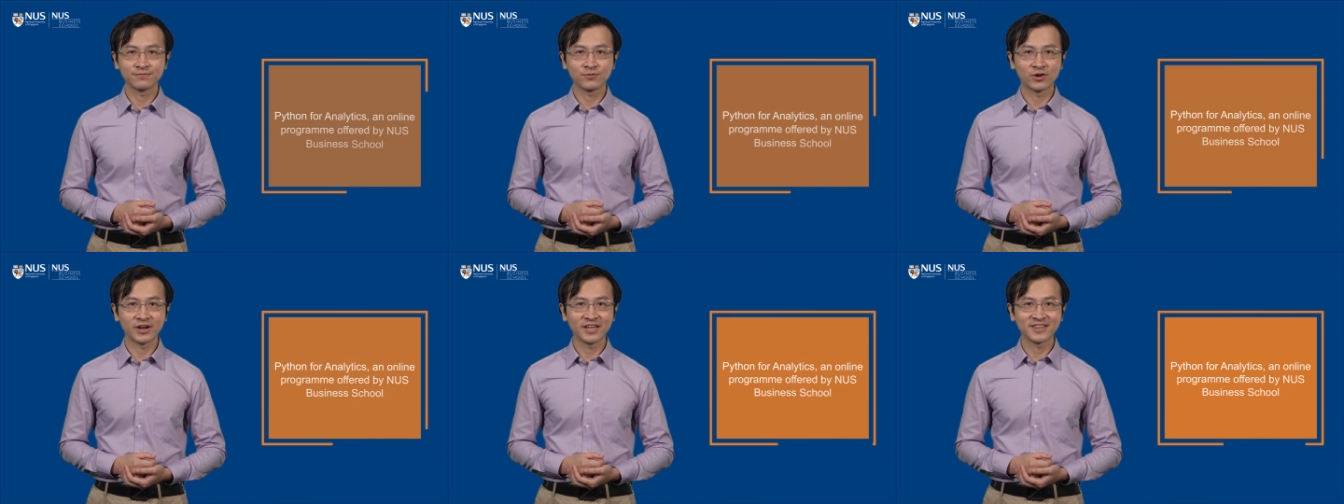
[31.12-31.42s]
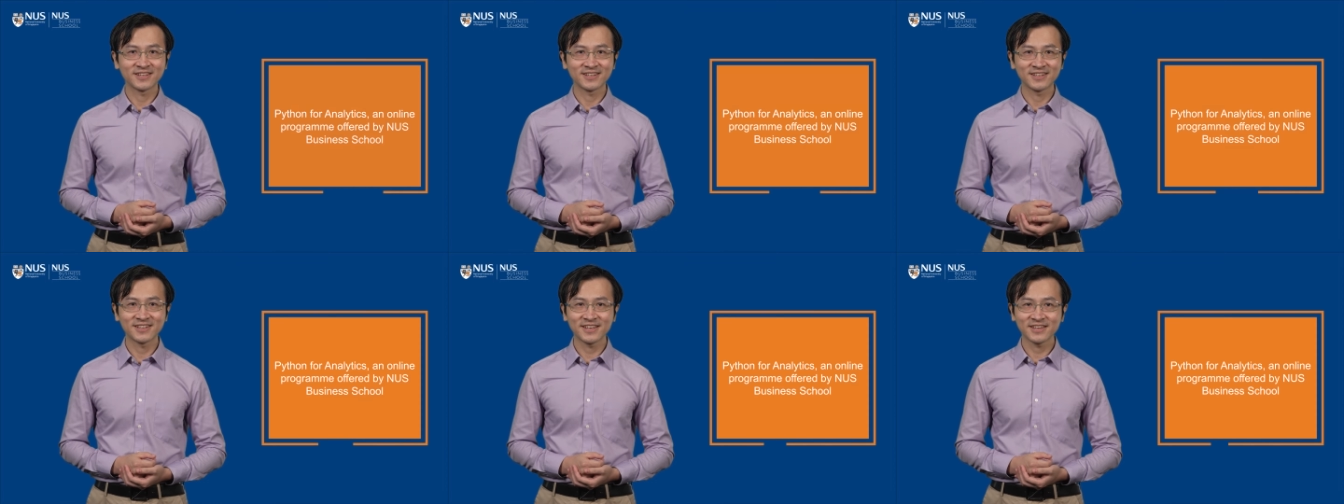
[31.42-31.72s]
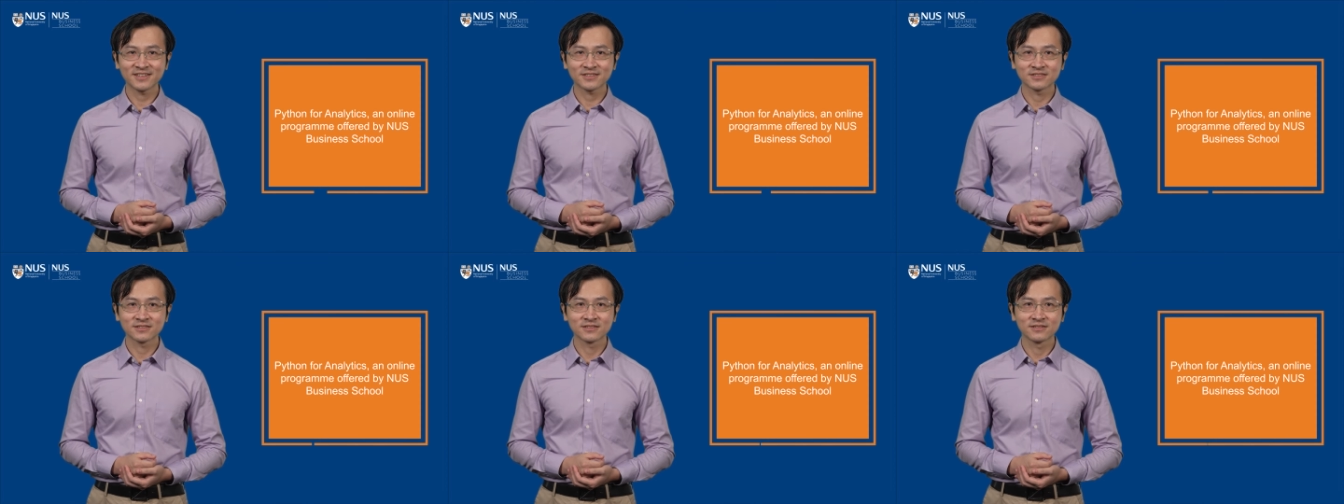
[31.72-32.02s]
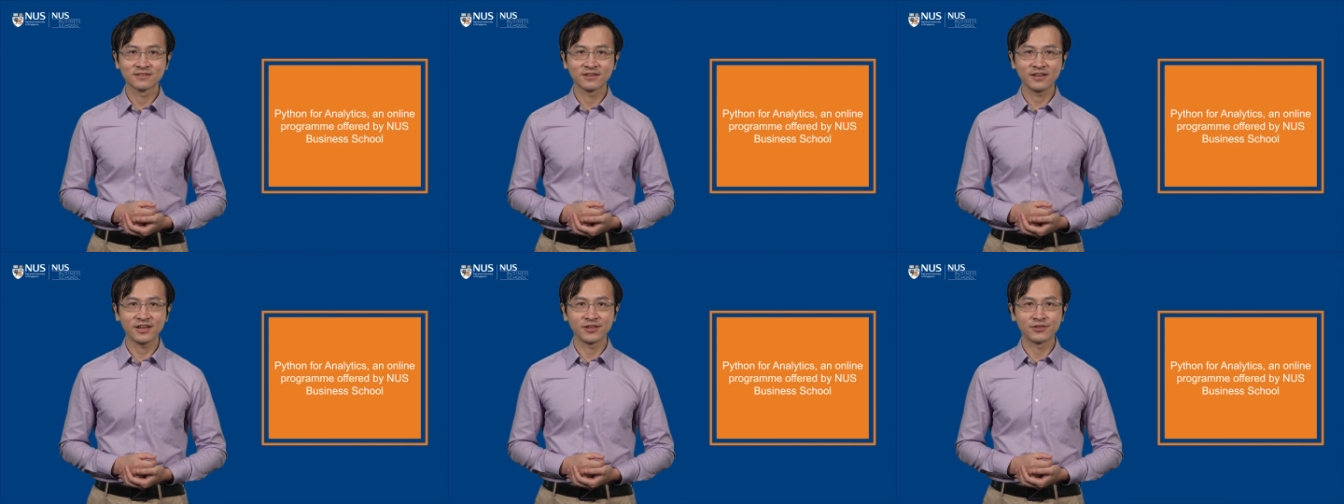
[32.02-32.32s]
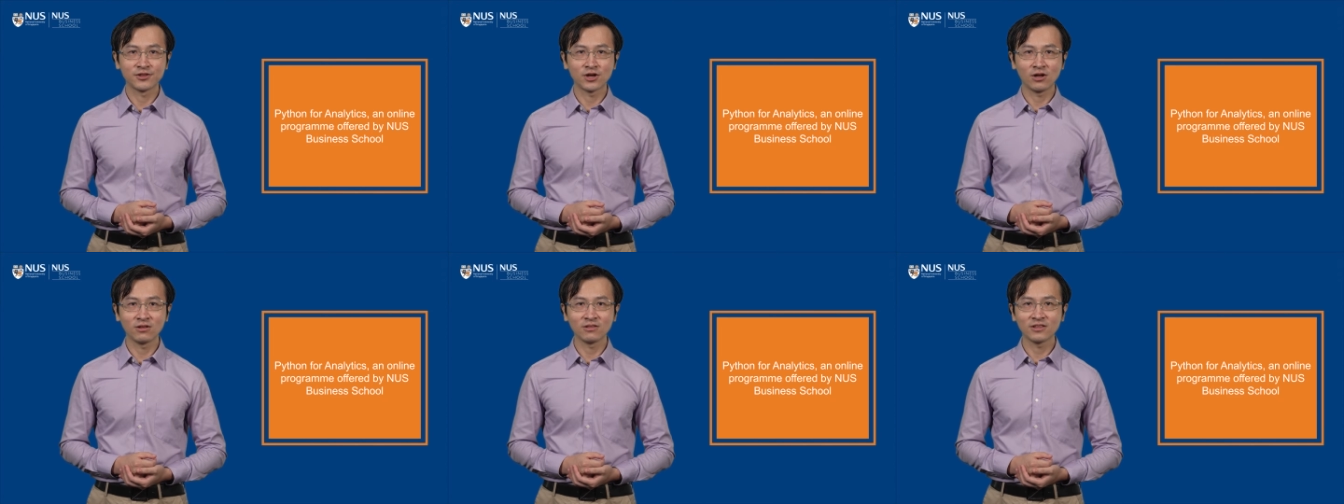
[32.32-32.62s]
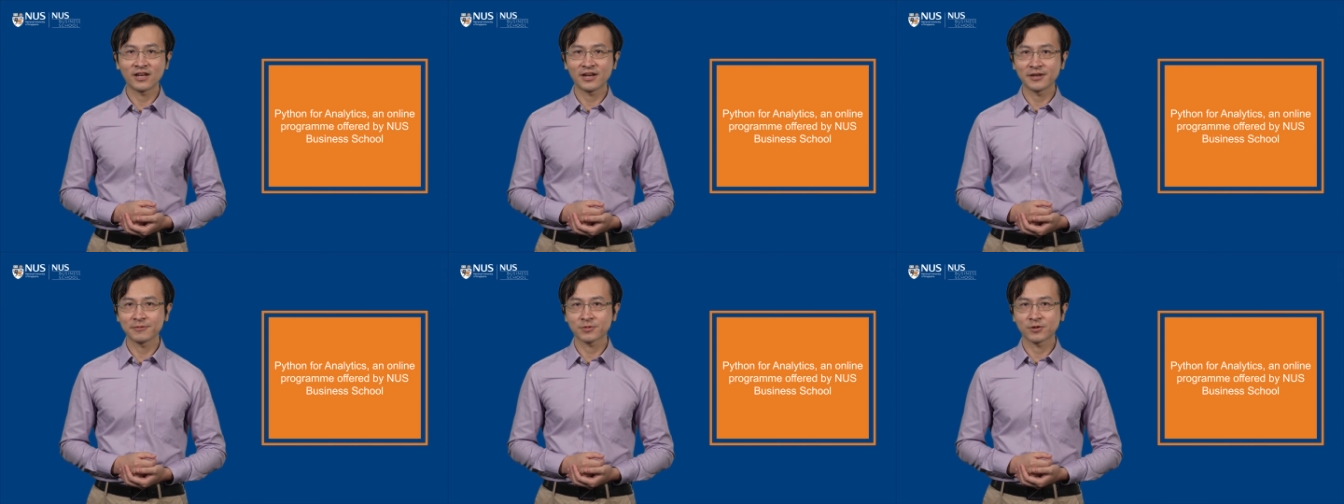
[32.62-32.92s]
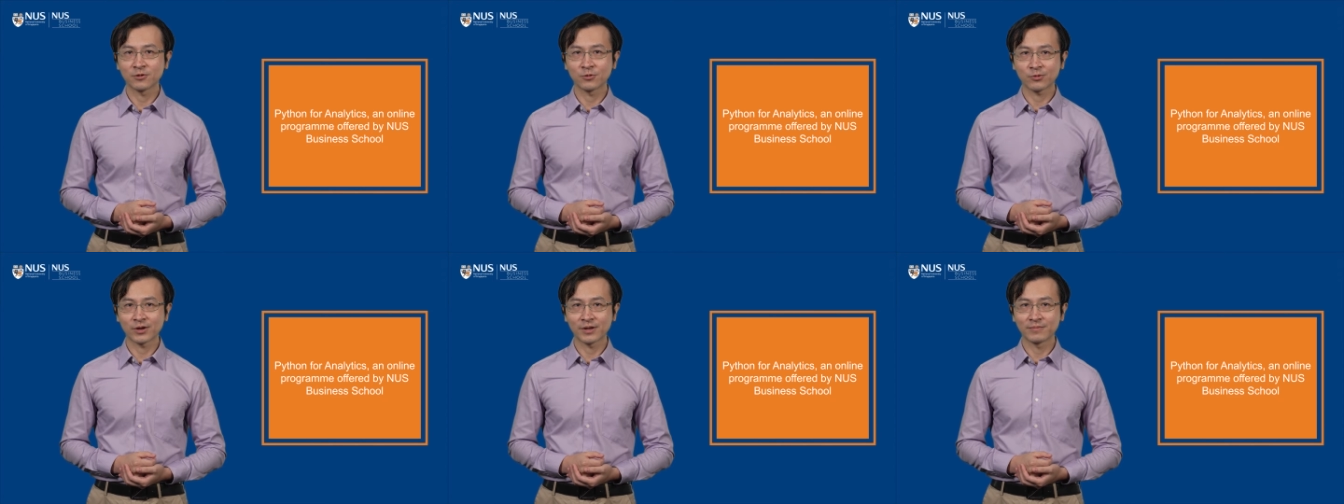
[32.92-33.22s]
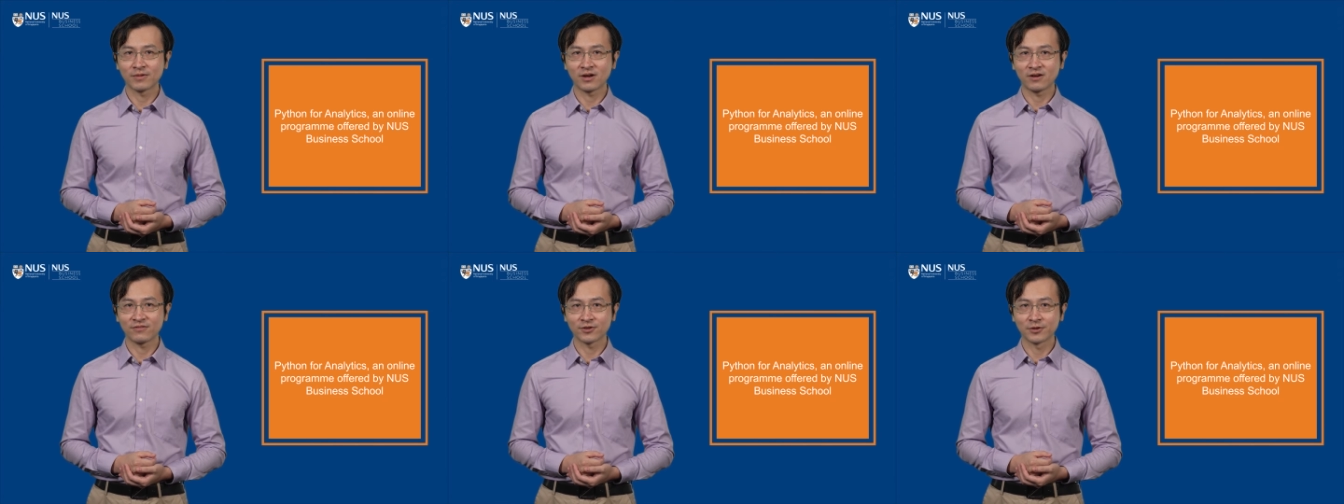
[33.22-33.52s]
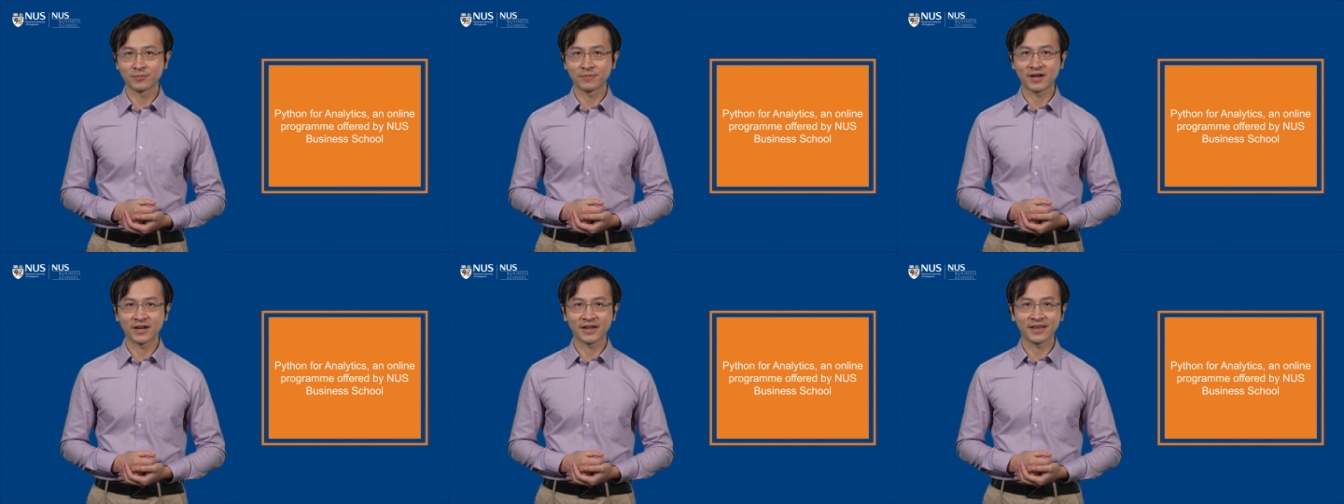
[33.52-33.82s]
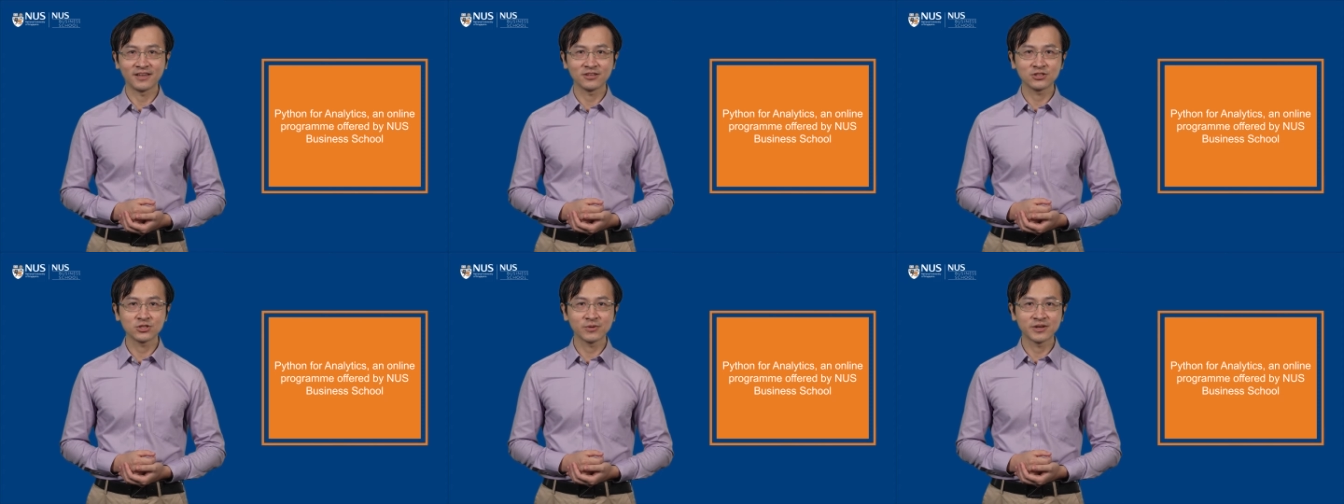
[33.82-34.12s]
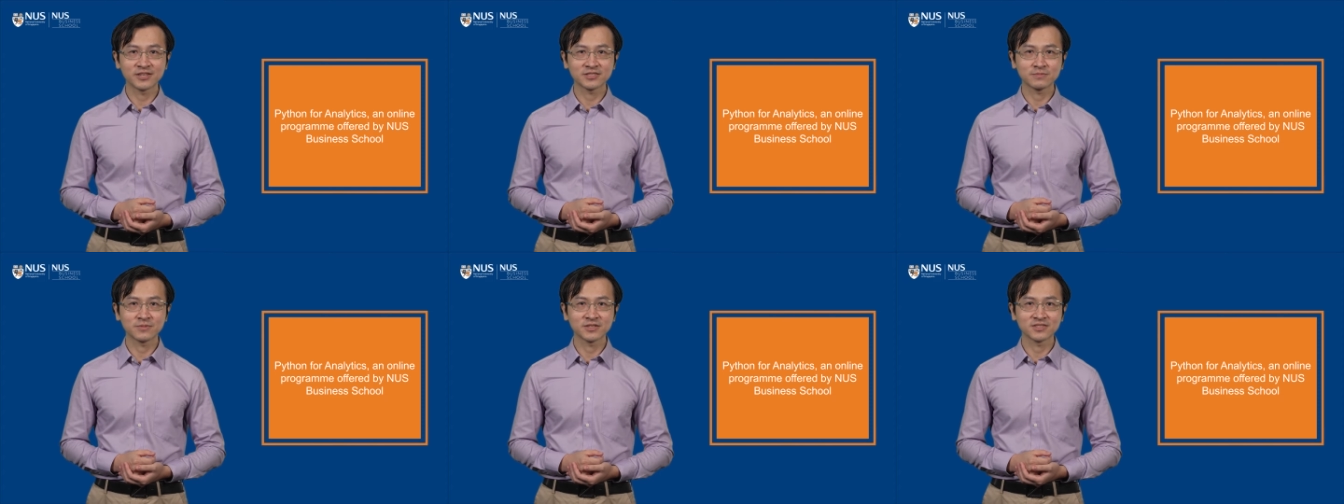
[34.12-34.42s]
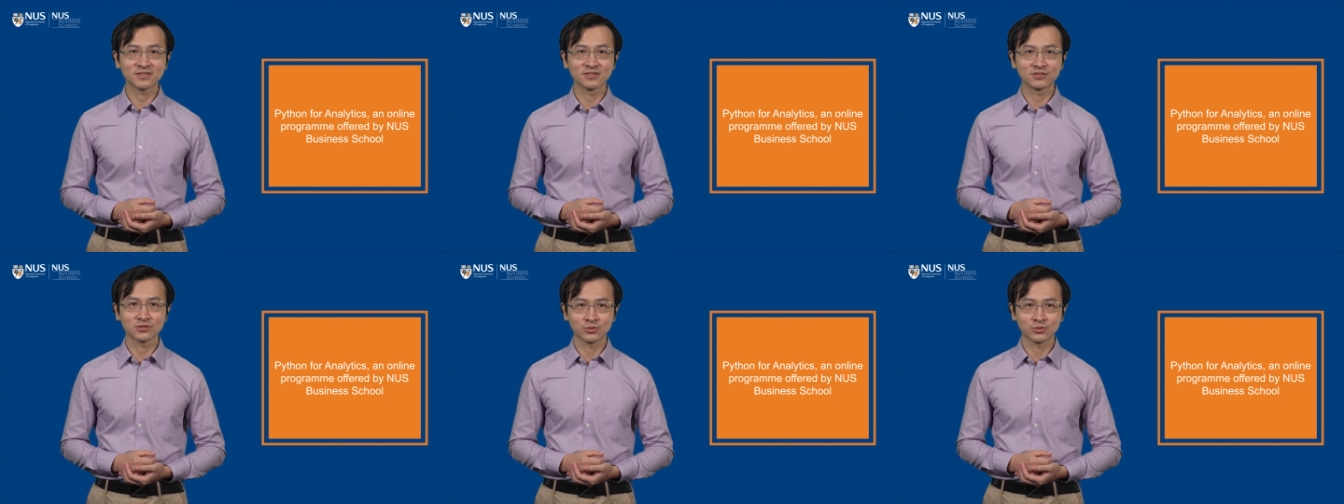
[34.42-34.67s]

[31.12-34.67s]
for Analytics, an online program offered by NUS Business